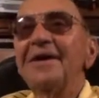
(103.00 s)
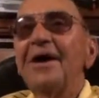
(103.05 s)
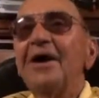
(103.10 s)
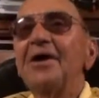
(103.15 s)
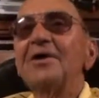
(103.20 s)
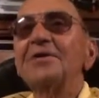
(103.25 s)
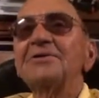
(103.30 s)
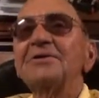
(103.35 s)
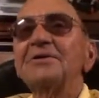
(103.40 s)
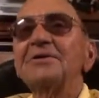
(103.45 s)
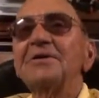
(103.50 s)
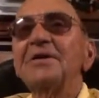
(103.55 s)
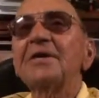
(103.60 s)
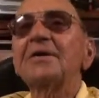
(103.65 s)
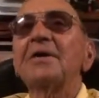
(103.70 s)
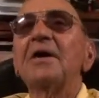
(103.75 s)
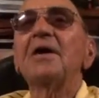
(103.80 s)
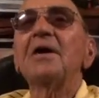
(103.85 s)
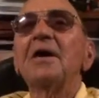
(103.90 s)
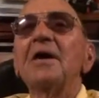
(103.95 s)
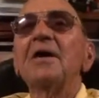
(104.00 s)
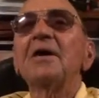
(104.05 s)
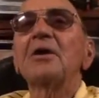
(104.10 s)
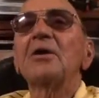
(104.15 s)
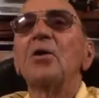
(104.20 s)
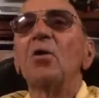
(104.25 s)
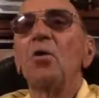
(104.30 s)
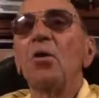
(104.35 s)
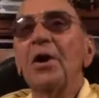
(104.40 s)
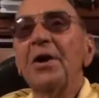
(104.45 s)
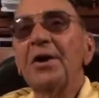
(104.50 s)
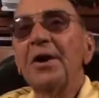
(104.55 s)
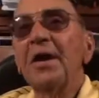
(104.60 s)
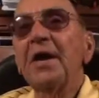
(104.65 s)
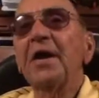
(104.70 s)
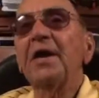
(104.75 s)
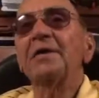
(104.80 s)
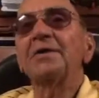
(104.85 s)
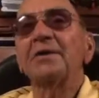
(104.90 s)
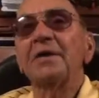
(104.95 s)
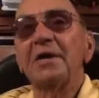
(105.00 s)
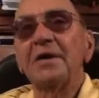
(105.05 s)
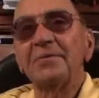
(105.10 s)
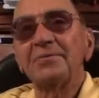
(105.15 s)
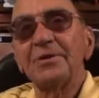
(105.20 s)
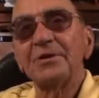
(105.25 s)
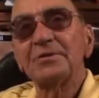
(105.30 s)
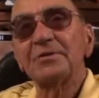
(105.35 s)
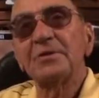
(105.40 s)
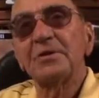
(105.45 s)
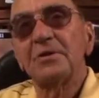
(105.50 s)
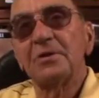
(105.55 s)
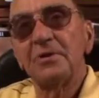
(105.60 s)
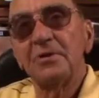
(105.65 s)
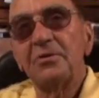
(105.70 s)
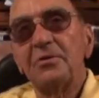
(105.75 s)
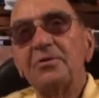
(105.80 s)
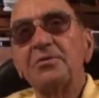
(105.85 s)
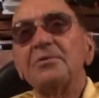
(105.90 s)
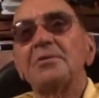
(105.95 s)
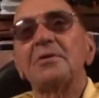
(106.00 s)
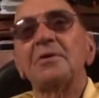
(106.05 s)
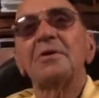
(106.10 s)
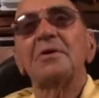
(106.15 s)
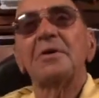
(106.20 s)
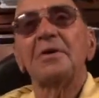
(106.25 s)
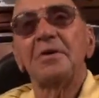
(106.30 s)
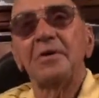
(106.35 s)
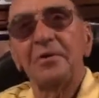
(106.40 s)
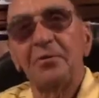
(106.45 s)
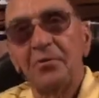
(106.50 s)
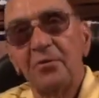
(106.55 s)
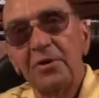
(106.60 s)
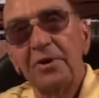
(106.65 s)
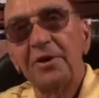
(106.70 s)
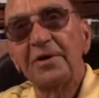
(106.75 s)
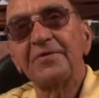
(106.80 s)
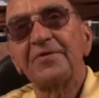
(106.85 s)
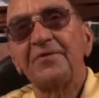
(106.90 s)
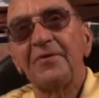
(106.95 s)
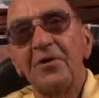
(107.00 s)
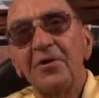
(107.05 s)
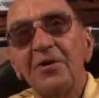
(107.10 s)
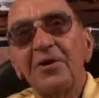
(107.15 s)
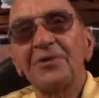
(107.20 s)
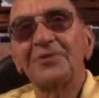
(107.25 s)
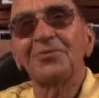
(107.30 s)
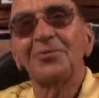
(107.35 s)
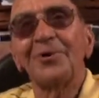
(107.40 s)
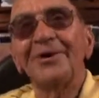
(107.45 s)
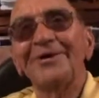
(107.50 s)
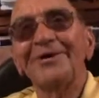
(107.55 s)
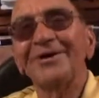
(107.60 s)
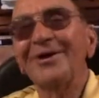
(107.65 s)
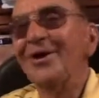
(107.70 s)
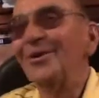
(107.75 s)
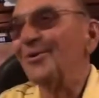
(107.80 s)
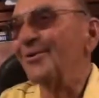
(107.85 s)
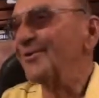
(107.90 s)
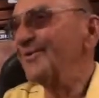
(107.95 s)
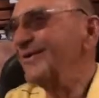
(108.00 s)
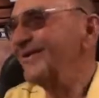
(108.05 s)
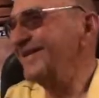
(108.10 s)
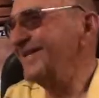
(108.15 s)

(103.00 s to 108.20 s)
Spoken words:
Archie said, go in there and tell Mr. Googe we're as far as we can go.